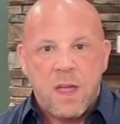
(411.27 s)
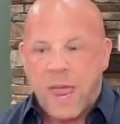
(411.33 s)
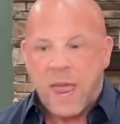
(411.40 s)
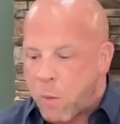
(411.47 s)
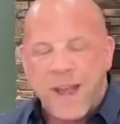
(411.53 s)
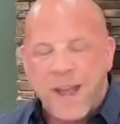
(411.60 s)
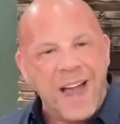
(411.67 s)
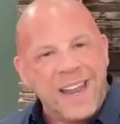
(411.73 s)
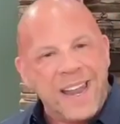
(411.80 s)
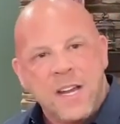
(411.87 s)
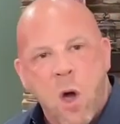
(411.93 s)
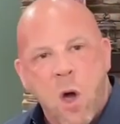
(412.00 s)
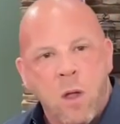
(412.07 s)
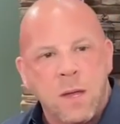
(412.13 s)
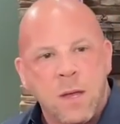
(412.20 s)
And when I
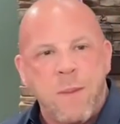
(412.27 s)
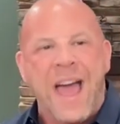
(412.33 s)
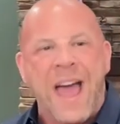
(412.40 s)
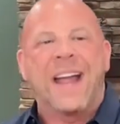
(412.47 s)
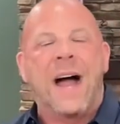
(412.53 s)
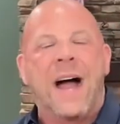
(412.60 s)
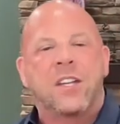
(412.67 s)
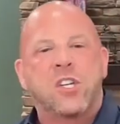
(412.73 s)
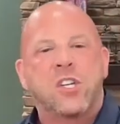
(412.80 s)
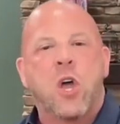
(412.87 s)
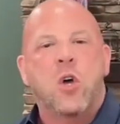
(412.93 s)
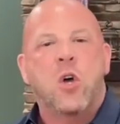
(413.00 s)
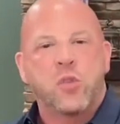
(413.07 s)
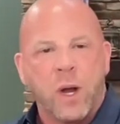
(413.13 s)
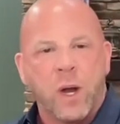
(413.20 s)
didn't call him back, I
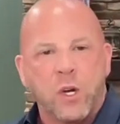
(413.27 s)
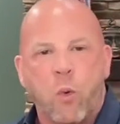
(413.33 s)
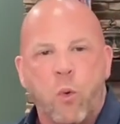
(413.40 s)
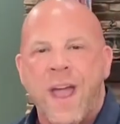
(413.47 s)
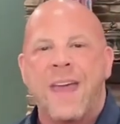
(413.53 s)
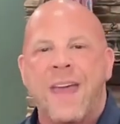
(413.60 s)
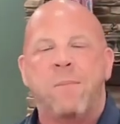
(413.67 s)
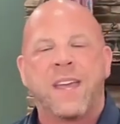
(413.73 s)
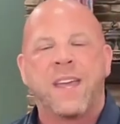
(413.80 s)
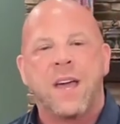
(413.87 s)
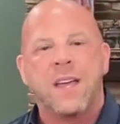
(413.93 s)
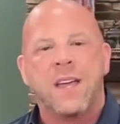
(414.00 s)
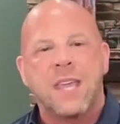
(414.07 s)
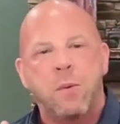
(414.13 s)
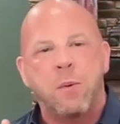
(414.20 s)
chose regret
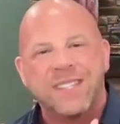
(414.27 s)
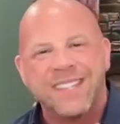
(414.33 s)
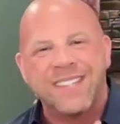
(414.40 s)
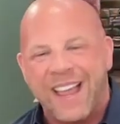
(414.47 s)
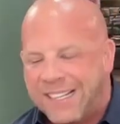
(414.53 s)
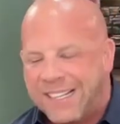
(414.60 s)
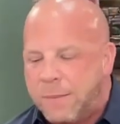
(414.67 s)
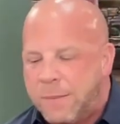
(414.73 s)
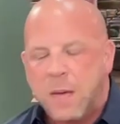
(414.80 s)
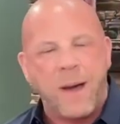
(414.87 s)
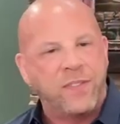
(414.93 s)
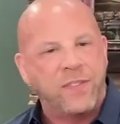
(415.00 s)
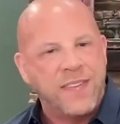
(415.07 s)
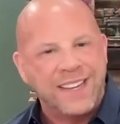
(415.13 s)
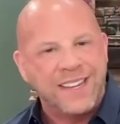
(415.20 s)
because he was telling me
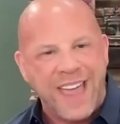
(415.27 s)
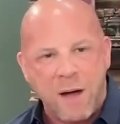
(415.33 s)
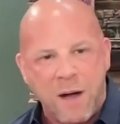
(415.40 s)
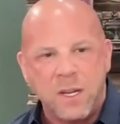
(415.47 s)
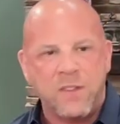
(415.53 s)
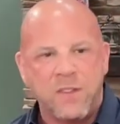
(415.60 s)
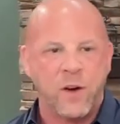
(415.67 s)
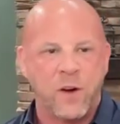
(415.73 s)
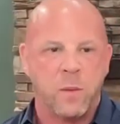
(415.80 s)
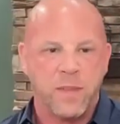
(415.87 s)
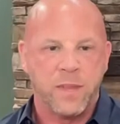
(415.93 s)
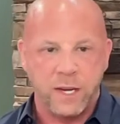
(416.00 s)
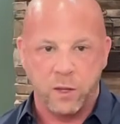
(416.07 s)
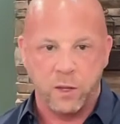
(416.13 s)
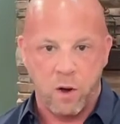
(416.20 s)
about the accounting firm
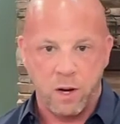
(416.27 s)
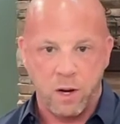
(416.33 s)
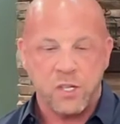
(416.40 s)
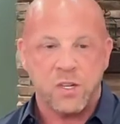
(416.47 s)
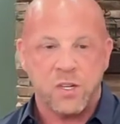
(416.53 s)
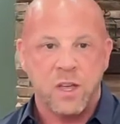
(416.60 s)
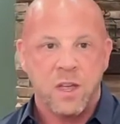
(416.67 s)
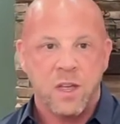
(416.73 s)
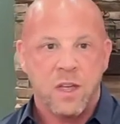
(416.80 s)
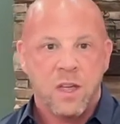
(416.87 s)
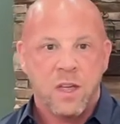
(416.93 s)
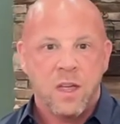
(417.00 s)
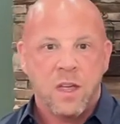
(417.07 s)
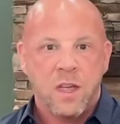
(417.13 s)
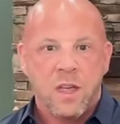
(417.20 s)
that he launched
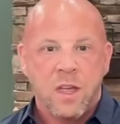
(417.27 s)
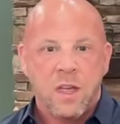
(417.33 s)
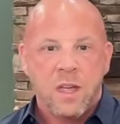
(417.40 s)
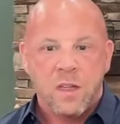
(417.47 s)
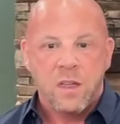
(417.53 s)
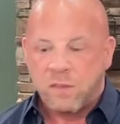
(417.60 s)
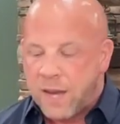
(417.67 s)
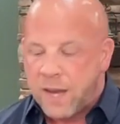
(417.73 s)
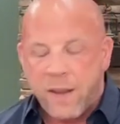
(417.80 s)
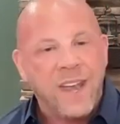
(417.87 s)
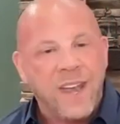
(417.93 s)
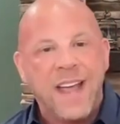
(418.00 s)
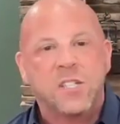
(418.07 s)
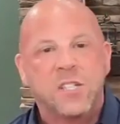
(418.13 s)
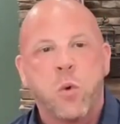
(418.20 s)
that in
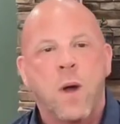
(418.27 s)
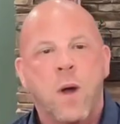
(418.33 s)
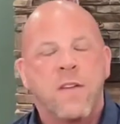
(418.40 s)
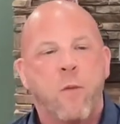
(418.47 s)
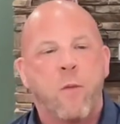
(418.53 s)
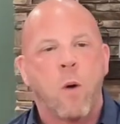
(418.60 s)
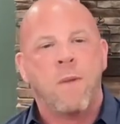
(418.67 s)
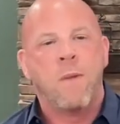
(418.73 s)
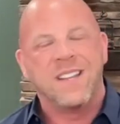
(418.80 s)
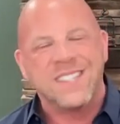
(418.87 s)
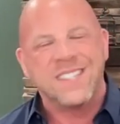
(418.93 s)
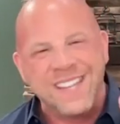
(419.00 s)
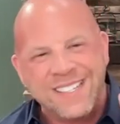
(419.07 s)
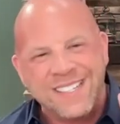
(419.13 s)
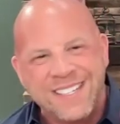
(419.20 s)
the next 24
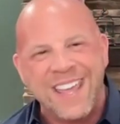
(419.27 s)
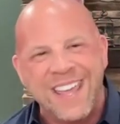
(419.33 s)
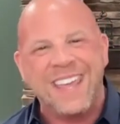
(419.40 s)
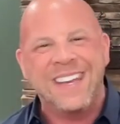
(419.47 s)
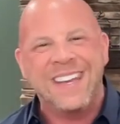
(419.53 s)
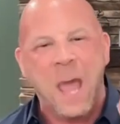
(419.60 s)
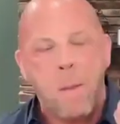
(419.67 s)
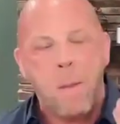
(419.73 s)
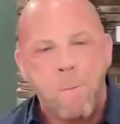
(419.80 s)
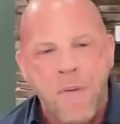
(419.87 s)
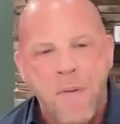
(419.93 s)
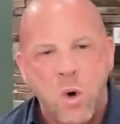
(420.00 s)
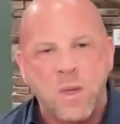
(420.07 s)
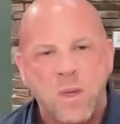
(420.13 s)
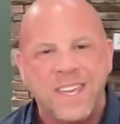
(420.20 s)
months did $10
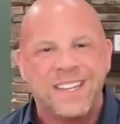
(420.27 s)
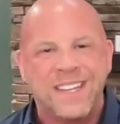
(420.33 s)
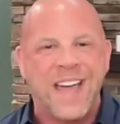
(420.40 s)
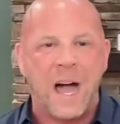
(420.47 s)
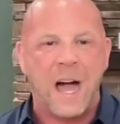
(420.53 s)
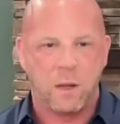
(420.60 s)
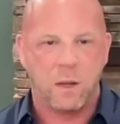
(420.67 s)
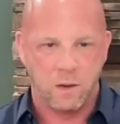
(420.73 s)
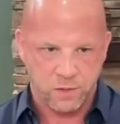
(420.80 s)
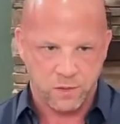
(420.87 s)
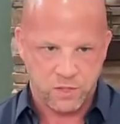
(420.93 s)
billion. And